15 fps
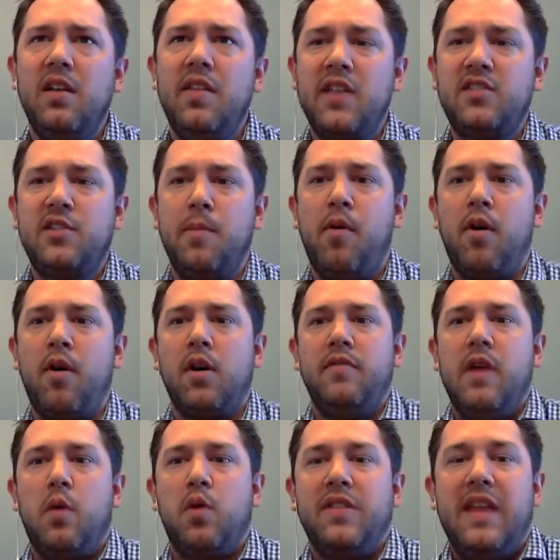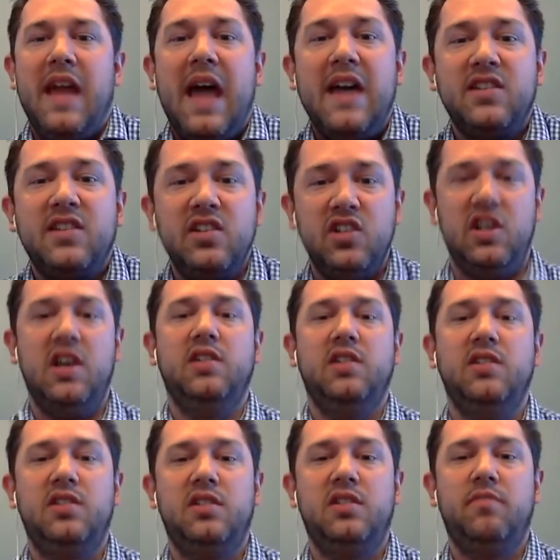that's the part of networking that hasn't
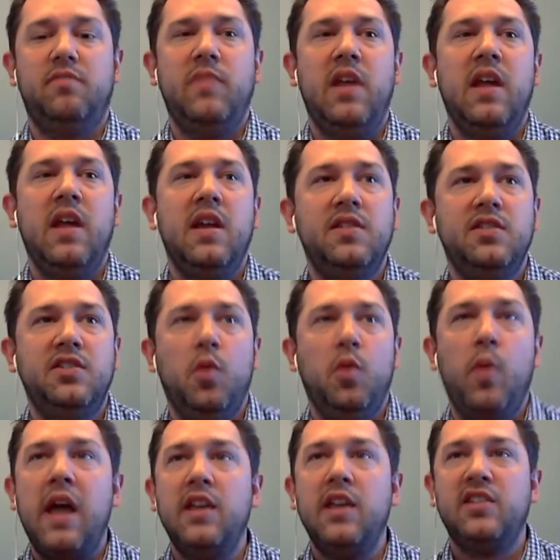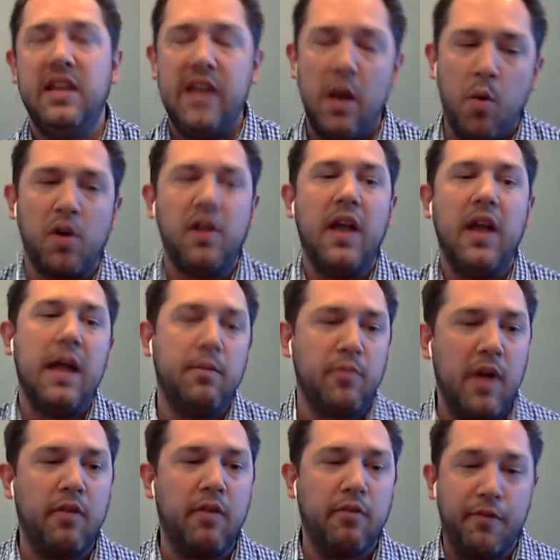changed. And when I say networking,
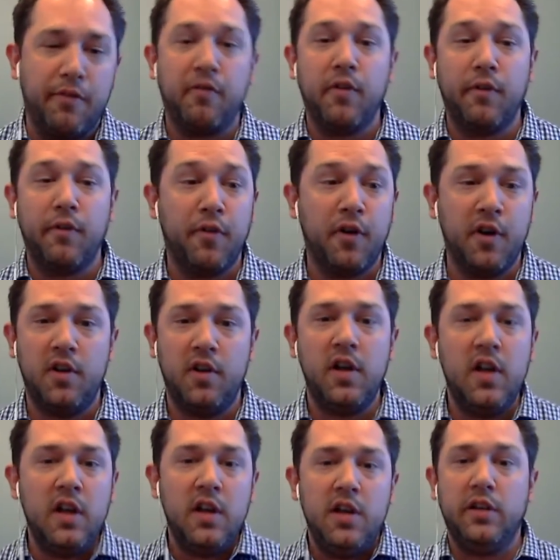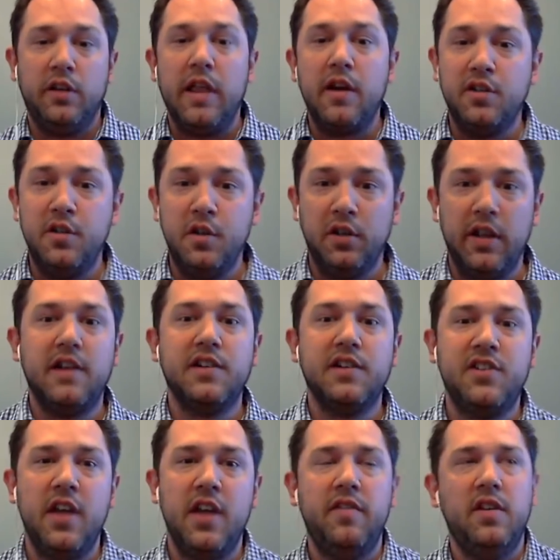I'll refer to layer 2 to layer
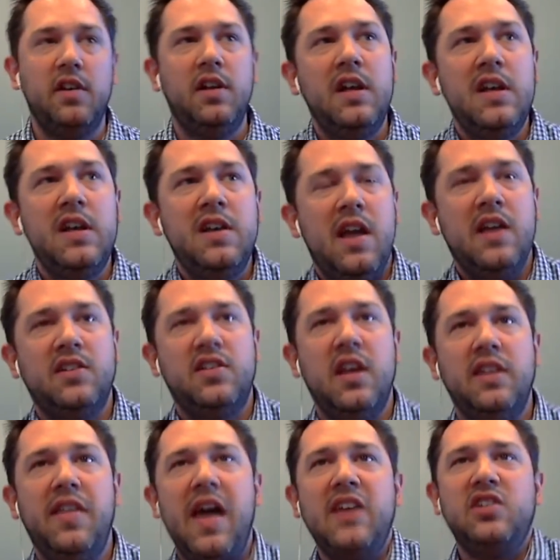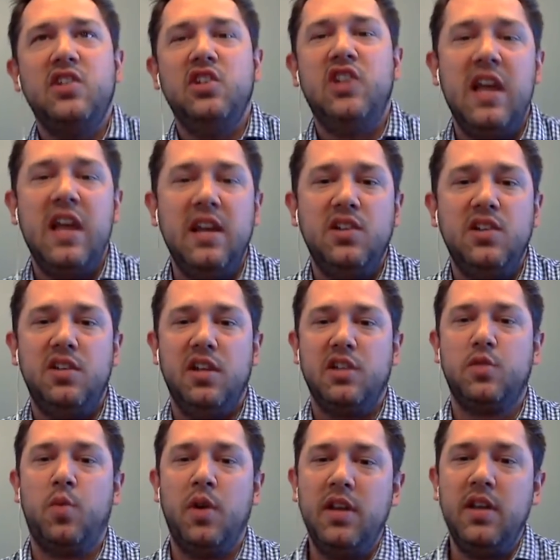7, and saying that hasn't changed in
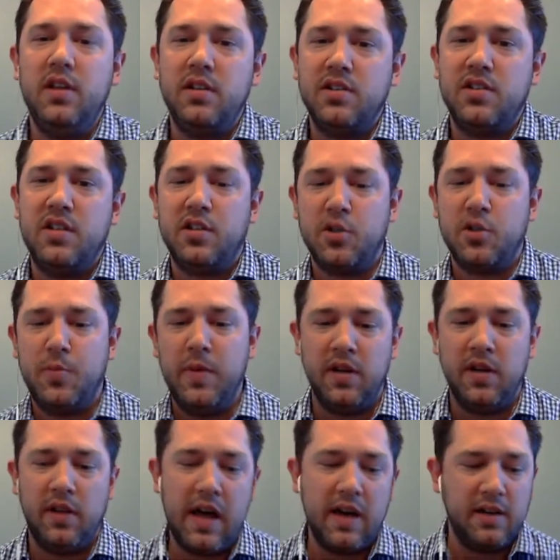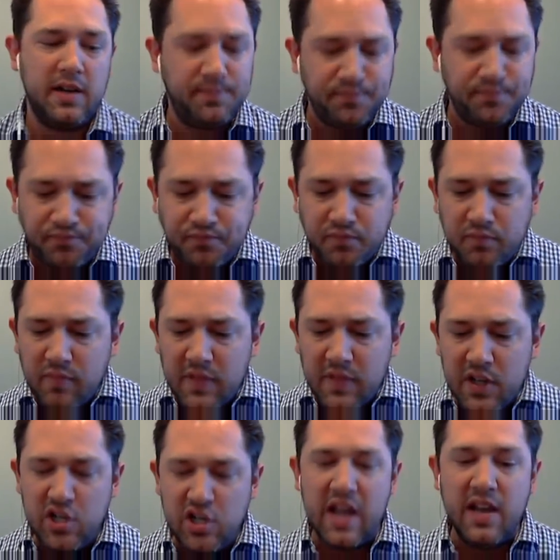like 20 years. And there's been a lot of
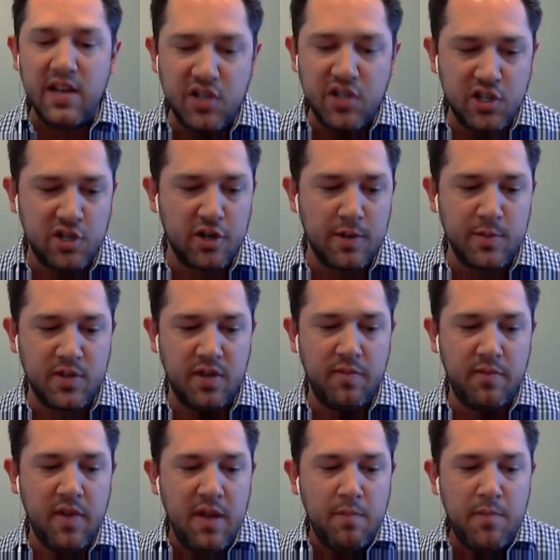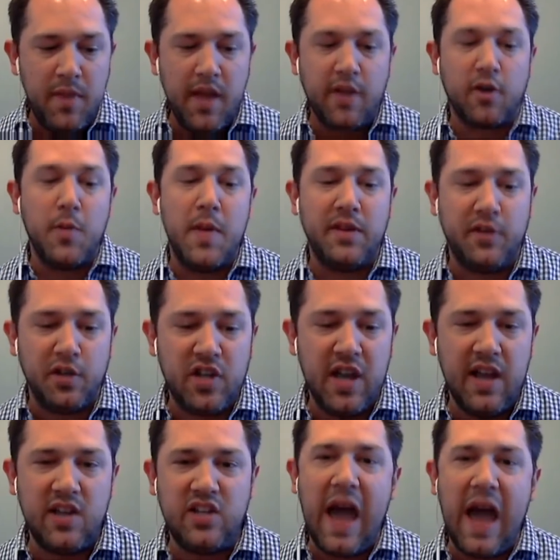change in terms of incremental
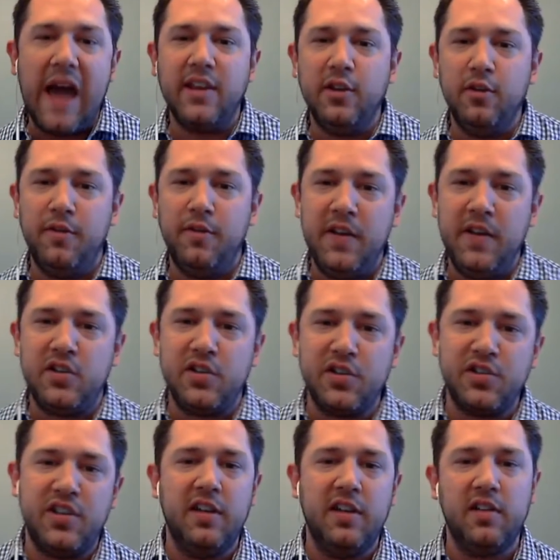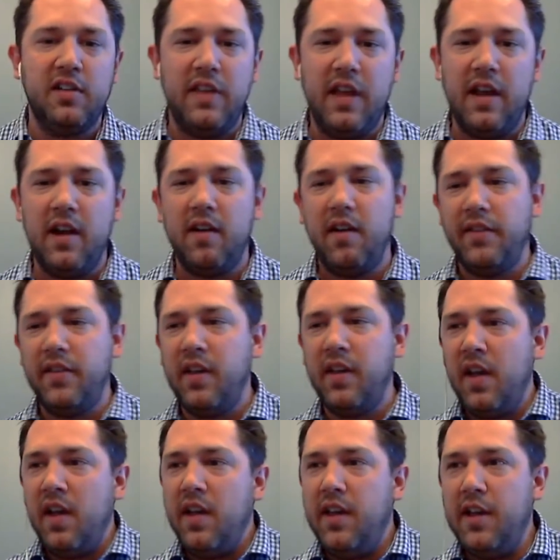change, adding new features here and there, and
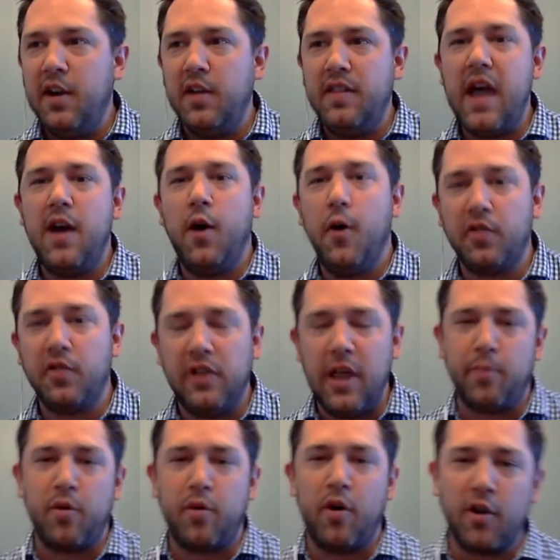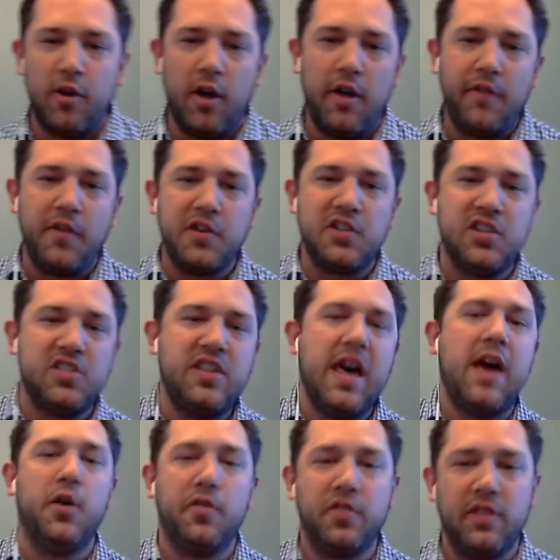that overlay protocol versus
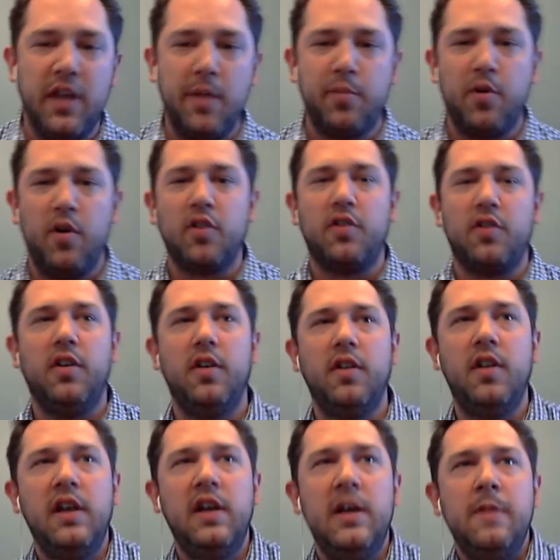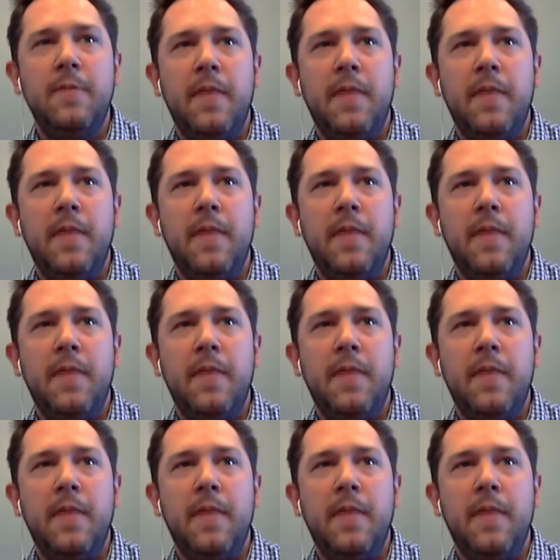that overlay protocol.